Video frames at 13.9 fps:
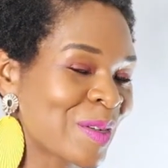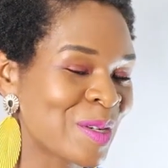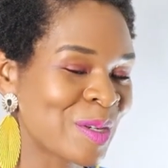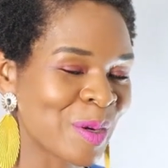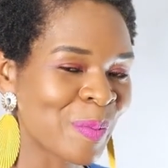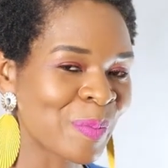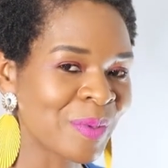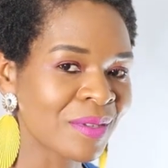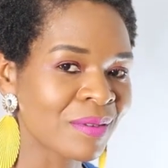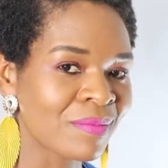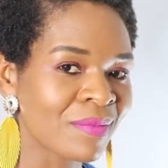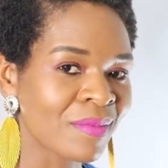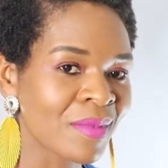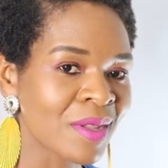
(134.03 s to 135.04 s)
jobs.
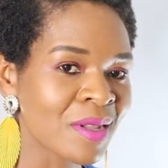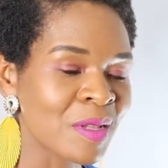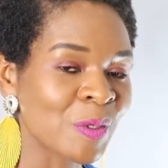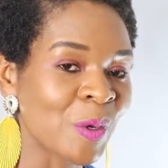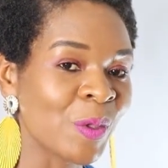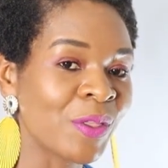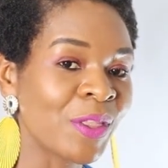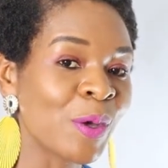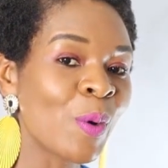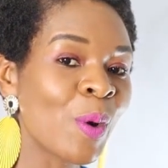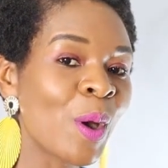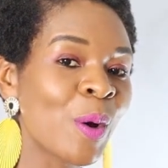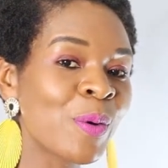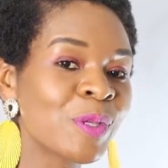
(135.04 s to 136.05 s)
So there
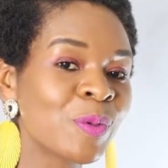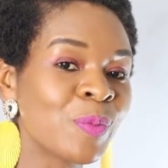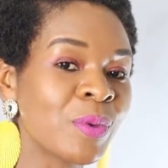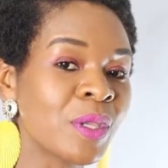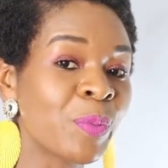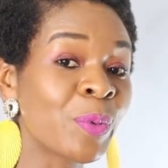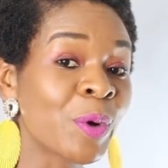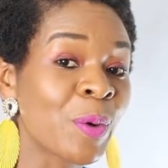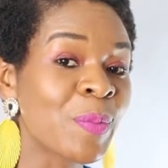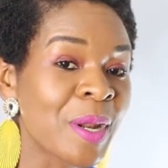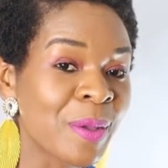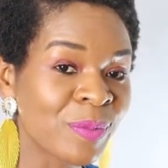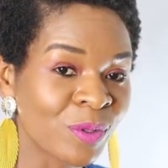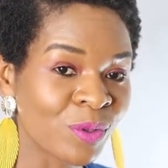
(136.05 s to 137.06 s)
will always be
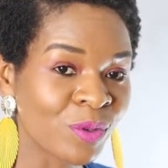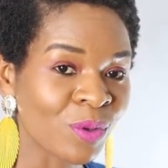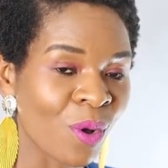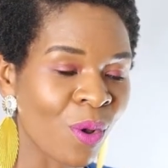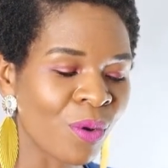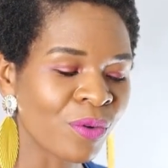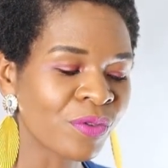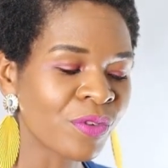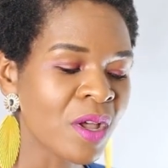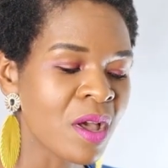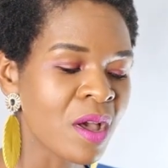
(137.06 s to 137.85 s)
problems to solve,